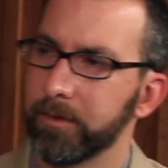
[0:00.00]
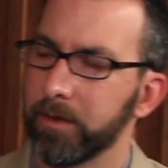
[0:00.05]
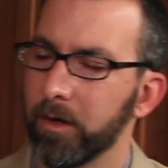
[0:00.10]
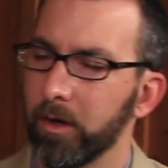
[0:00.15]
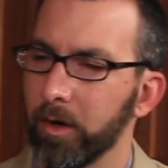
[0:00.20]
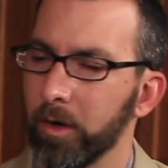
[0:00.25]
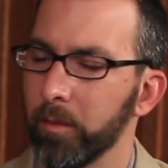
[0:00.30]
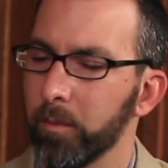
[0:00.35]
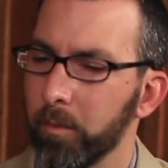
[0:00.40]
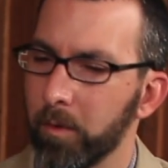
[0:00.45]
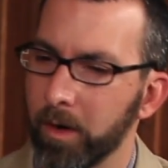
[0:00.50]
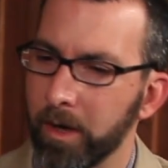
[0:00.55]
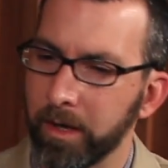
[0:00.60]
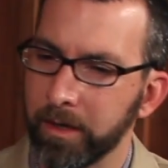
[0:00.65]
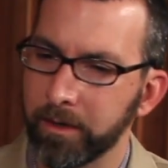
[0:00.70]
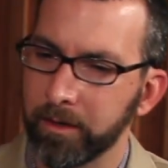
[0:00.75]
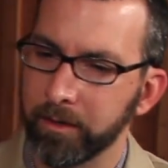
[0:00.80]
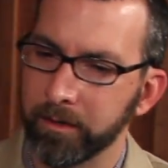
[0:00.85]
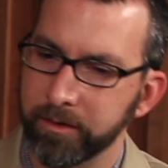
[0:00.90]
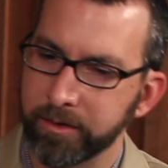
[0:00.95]
or
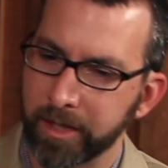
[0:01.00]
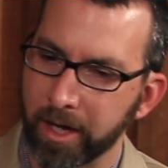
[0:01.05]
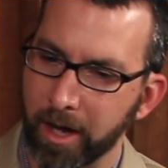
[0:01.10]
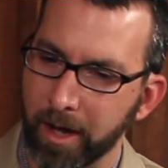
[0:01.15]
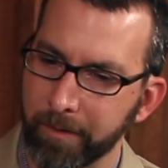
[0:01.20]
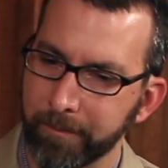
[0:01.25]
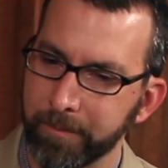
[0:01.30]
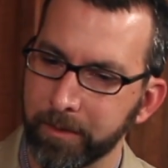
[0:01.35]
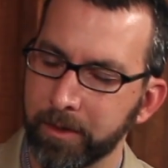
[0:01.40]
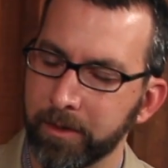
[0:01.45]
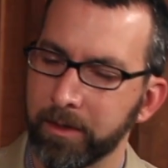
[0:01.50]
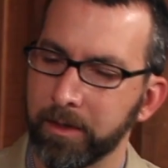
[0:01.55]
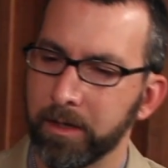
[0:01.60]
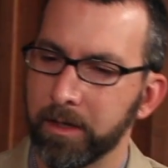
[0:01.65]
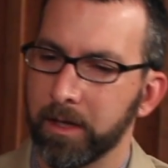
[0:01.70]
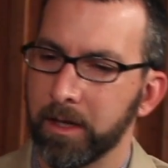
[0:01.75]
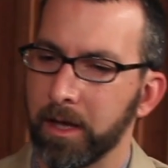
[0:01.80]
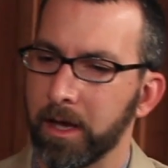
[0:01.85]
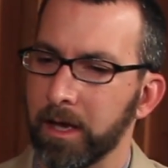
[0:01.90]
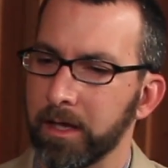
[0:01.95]
one job.
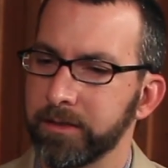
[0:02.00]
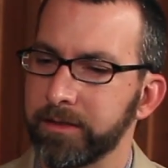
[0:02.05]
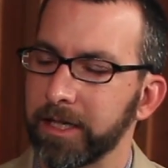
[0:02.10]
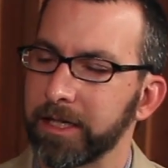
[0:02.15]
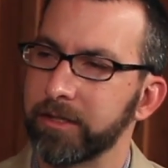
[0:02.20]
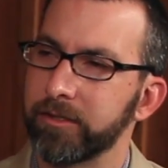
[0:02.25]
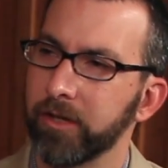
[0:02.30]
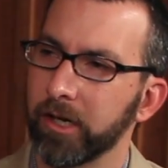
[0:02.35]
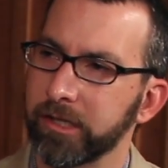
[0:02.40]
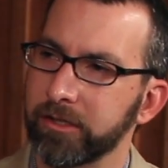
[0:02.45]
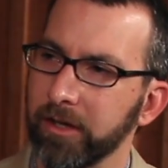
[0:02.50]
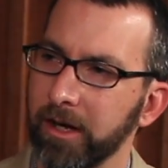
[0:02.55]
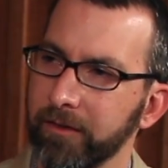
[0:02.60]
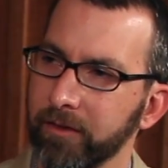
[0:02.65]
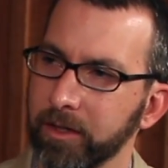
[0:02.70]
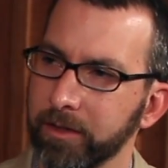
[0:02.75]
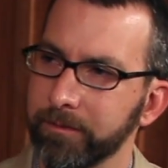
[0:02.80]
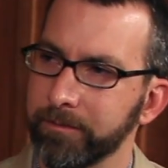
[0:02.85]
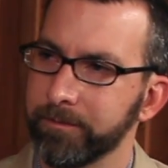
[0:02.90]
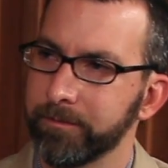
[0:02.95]
Let's take a truck
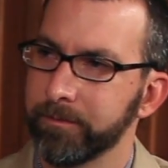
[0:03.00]
driver.